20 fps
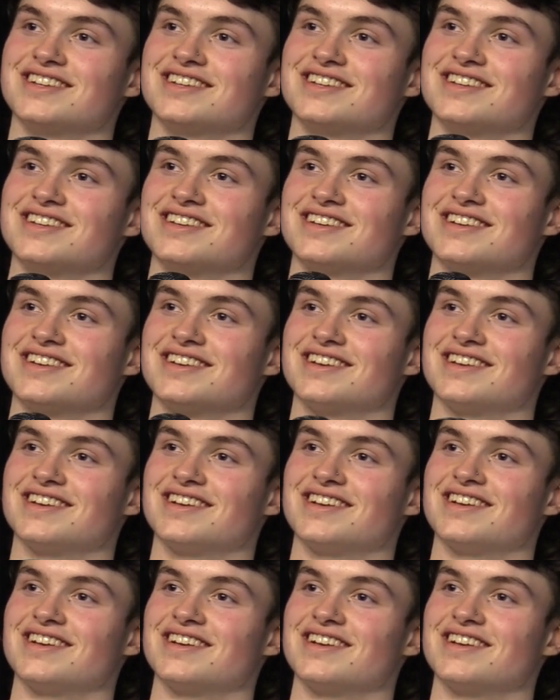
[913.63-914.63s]
That's a show.
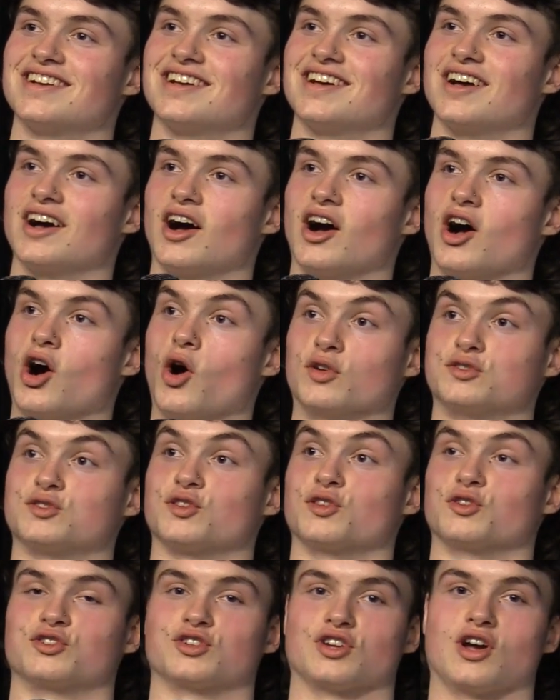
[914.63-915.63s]
It's a show. Yeah. Oh, it's
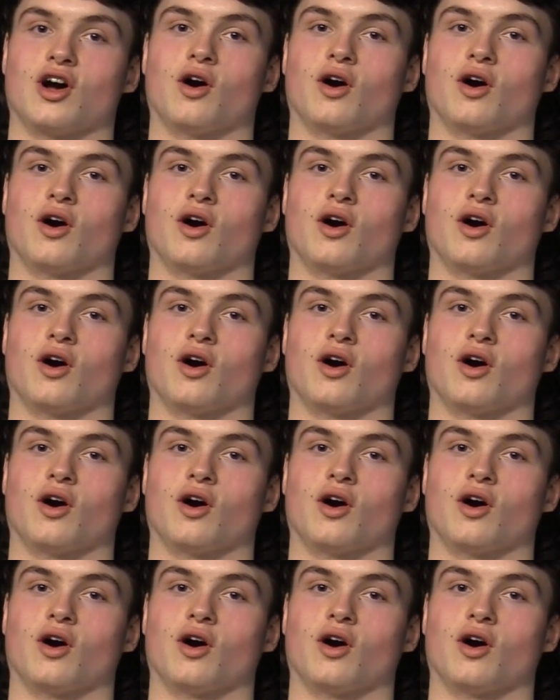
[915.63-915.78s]
the show.